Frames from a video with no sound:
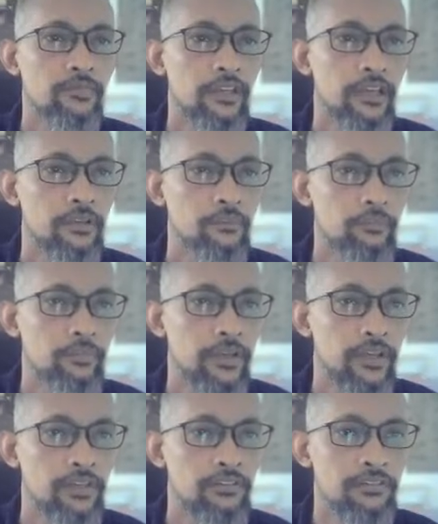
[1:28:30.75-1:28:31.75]
and
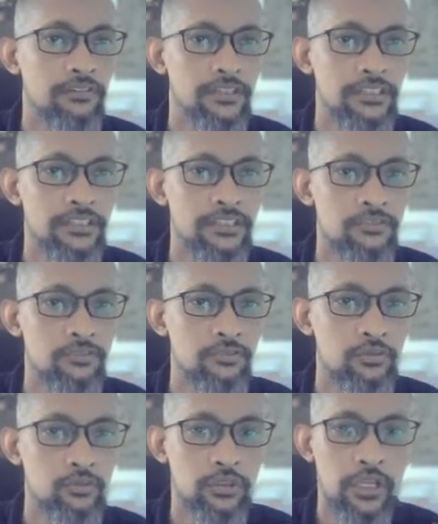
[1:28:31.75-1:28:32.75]
paste
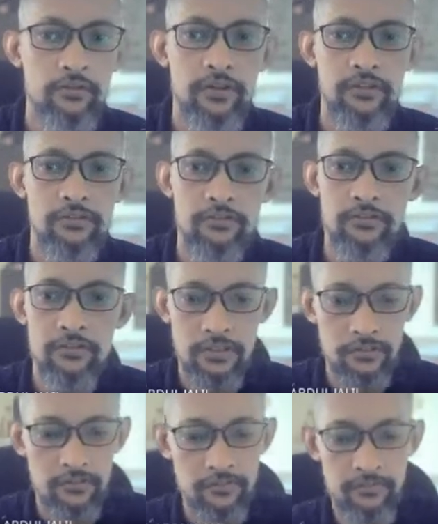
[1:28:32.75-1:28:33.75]
into there, right? See,
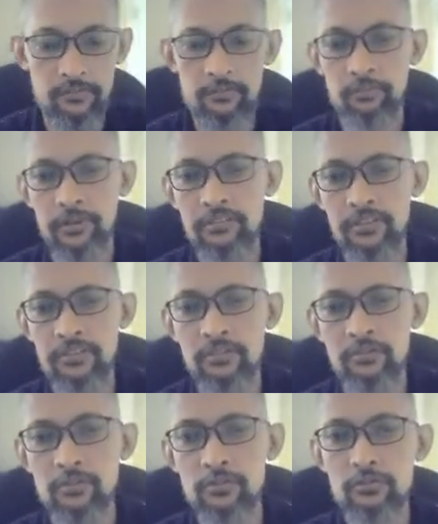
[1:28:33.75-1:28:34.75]
paste
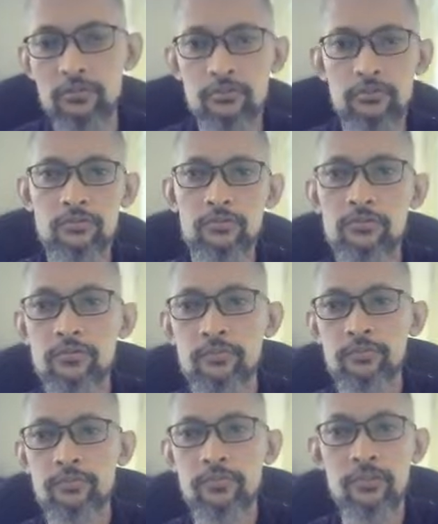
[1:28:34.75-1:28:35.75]
into.
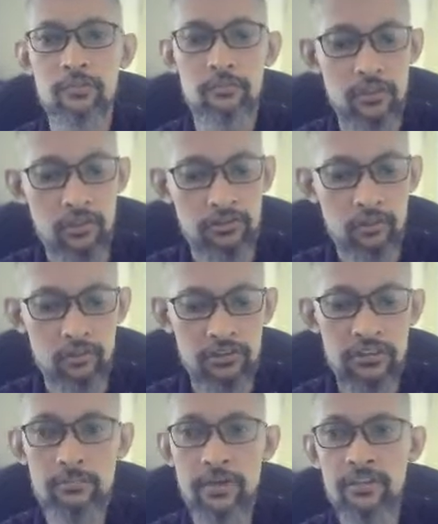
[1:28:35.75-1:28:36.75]
Because those
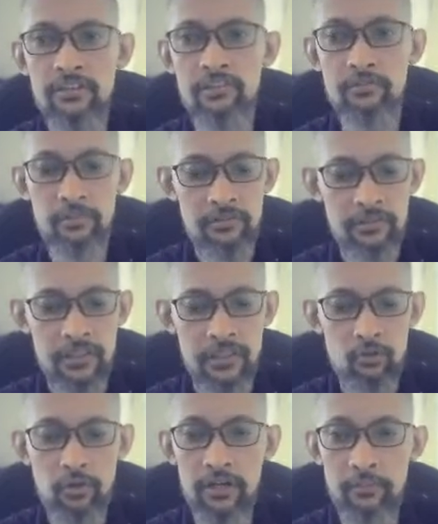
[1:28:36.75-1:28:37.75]
images basically
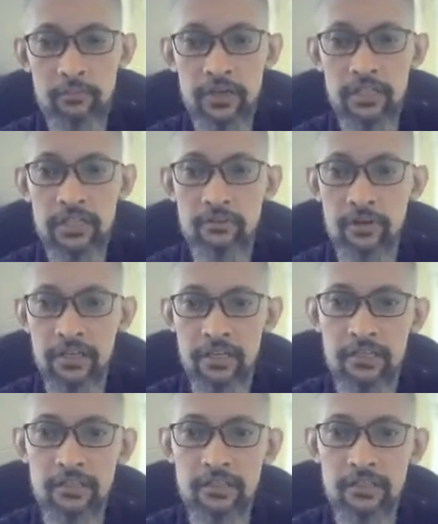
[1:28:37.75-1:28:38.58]
quite big there, right? Okay?